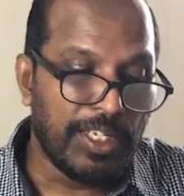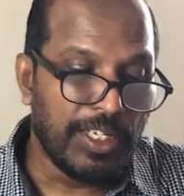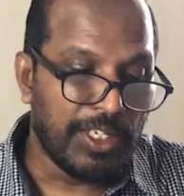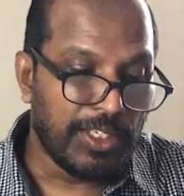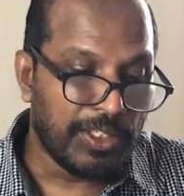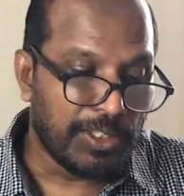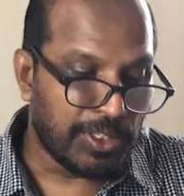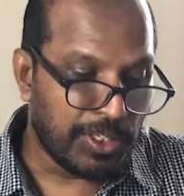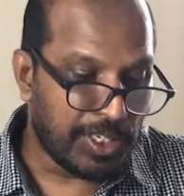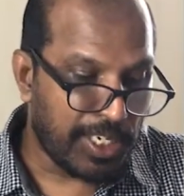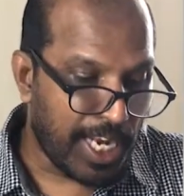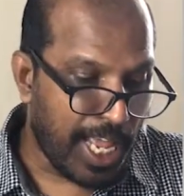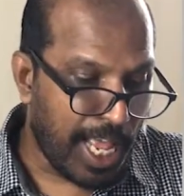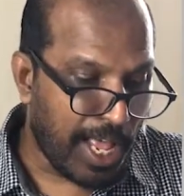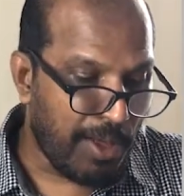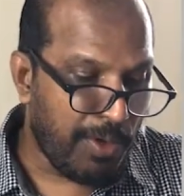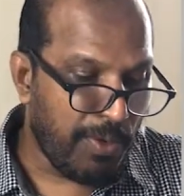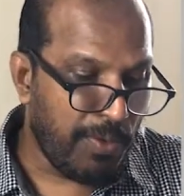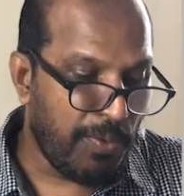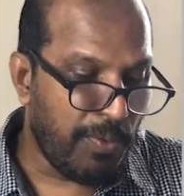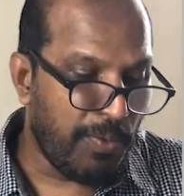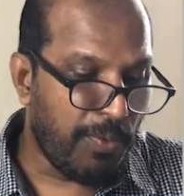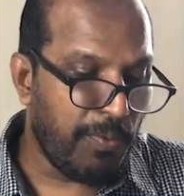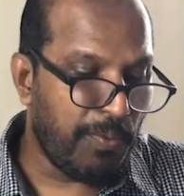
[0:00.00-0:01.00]
So
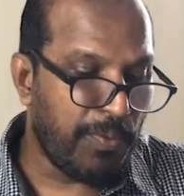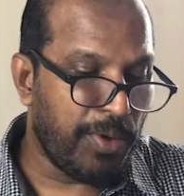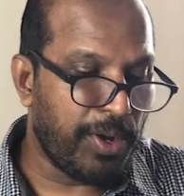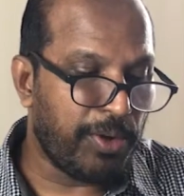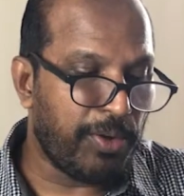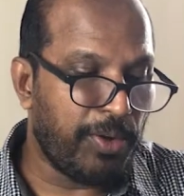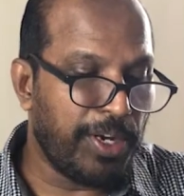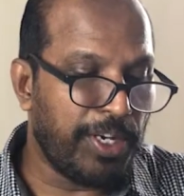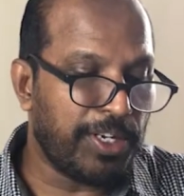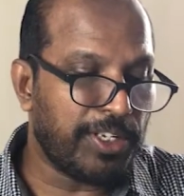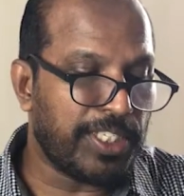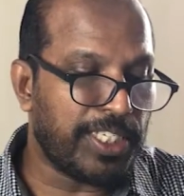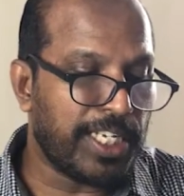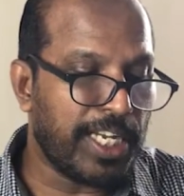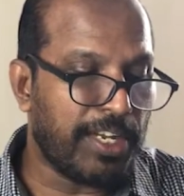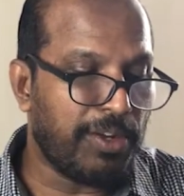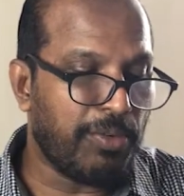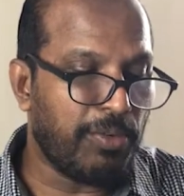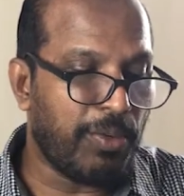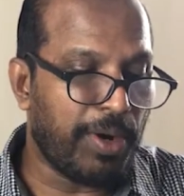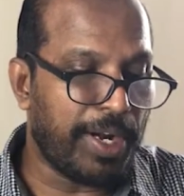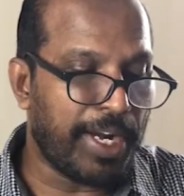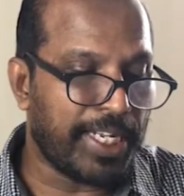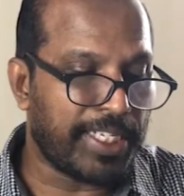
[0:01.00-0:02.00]
now we are going to take
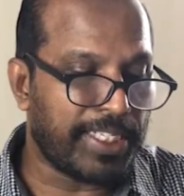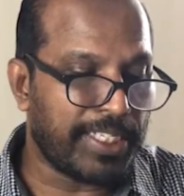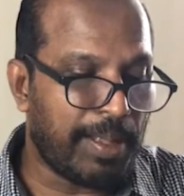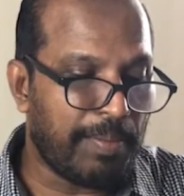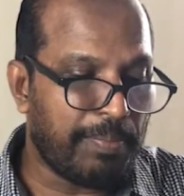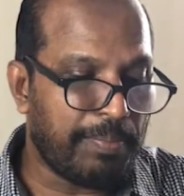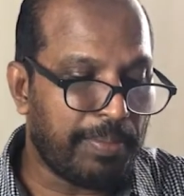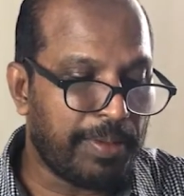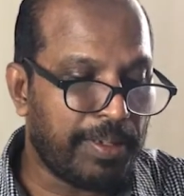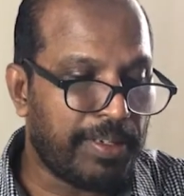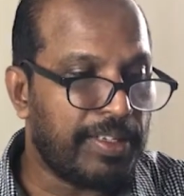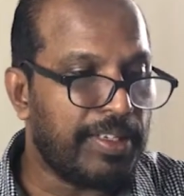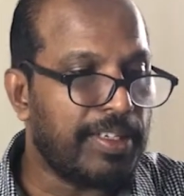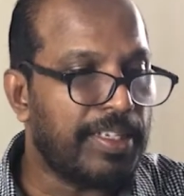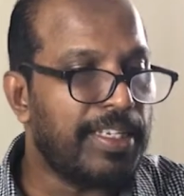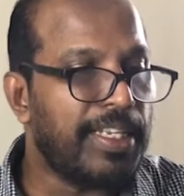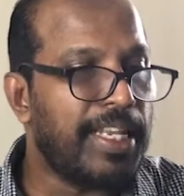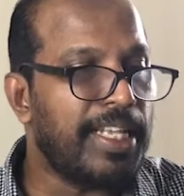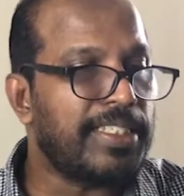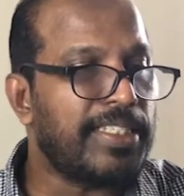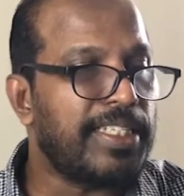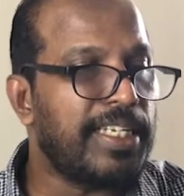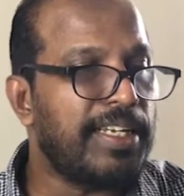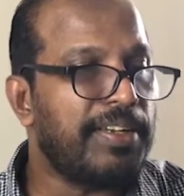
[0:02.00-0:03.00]
one example.
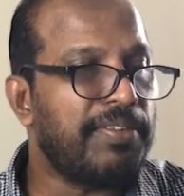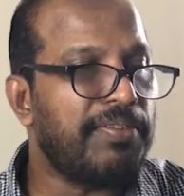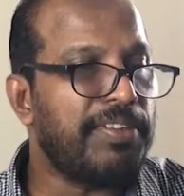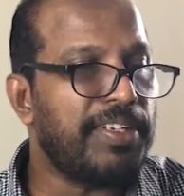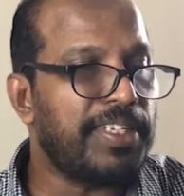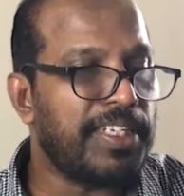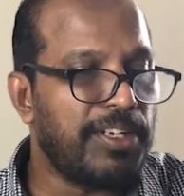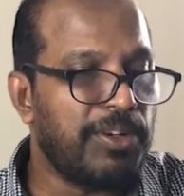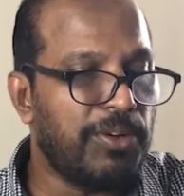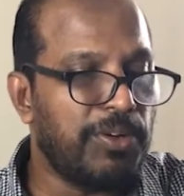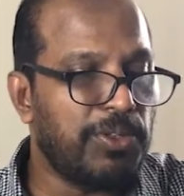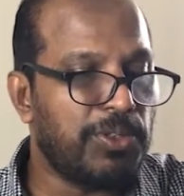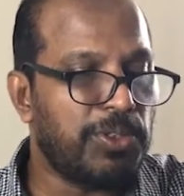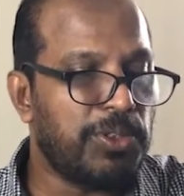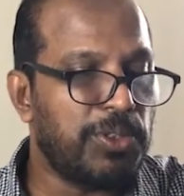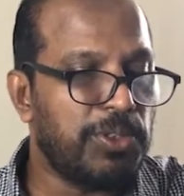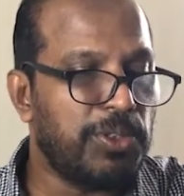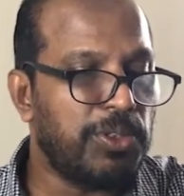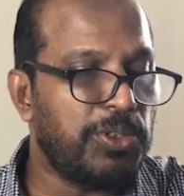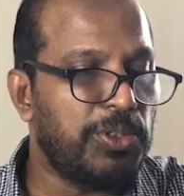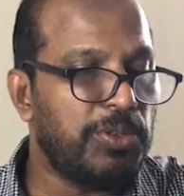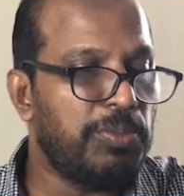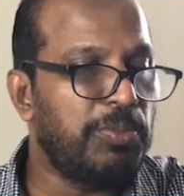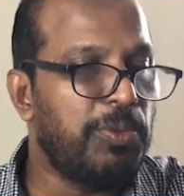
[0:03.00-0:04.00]
Let's say we go
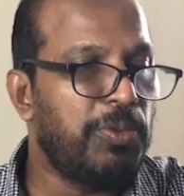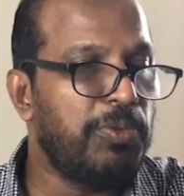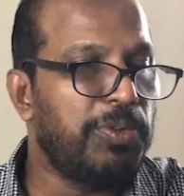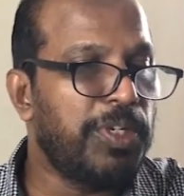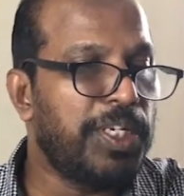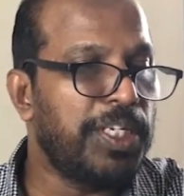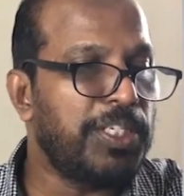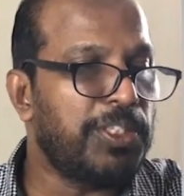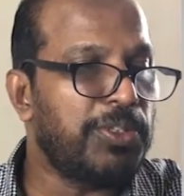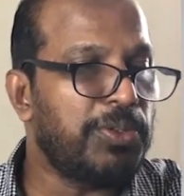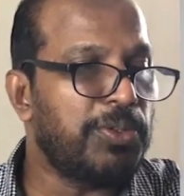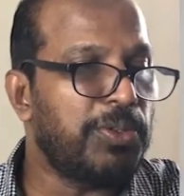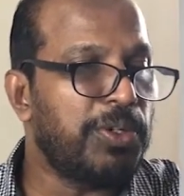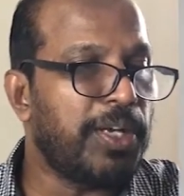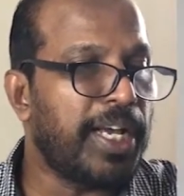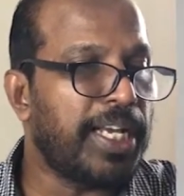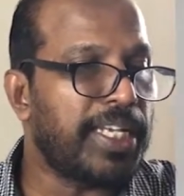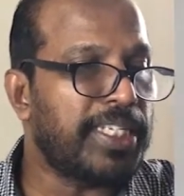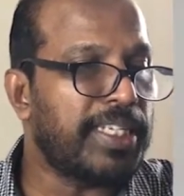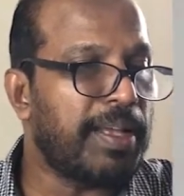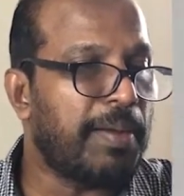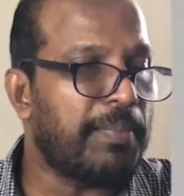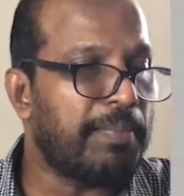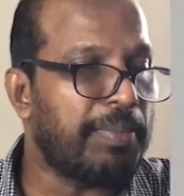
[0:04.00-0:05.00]
to move into
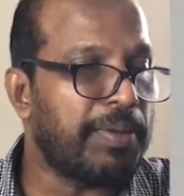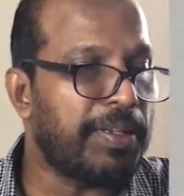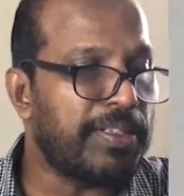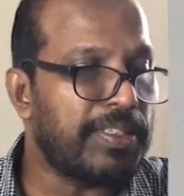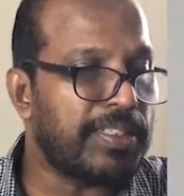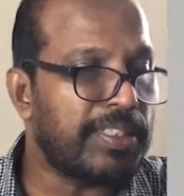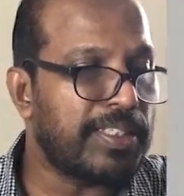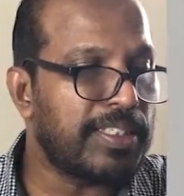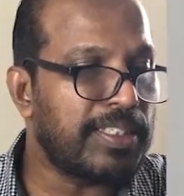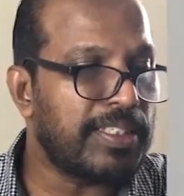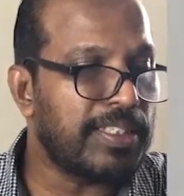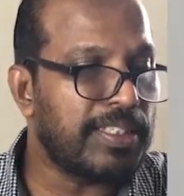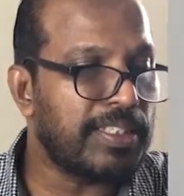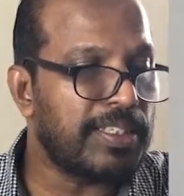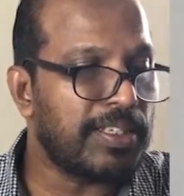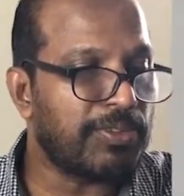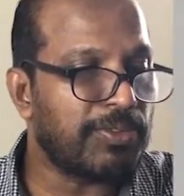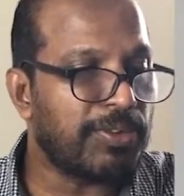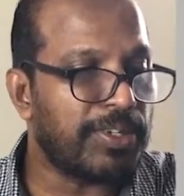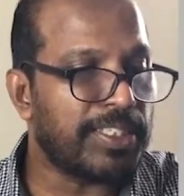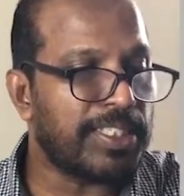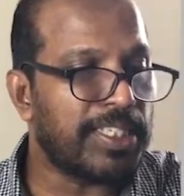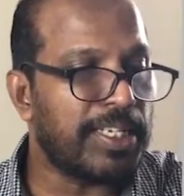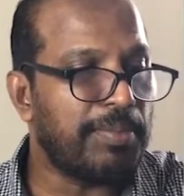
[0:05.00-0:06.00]
examples,
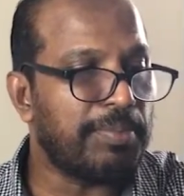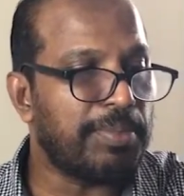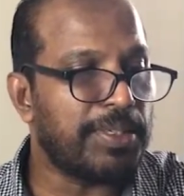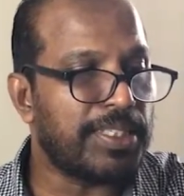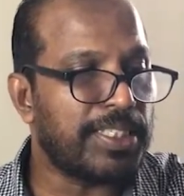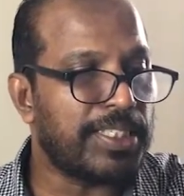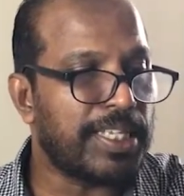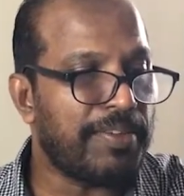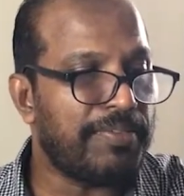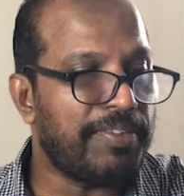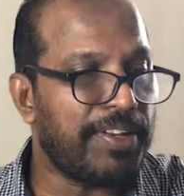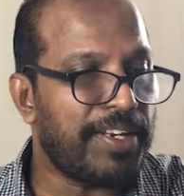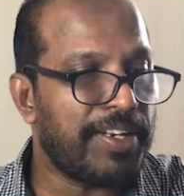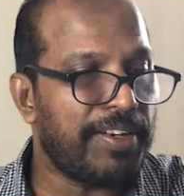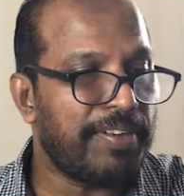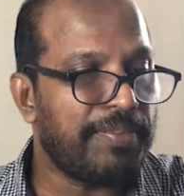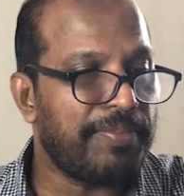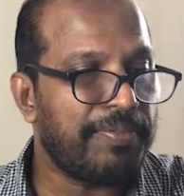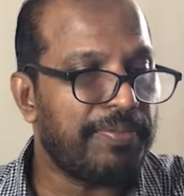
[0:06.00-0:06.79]
question number 7.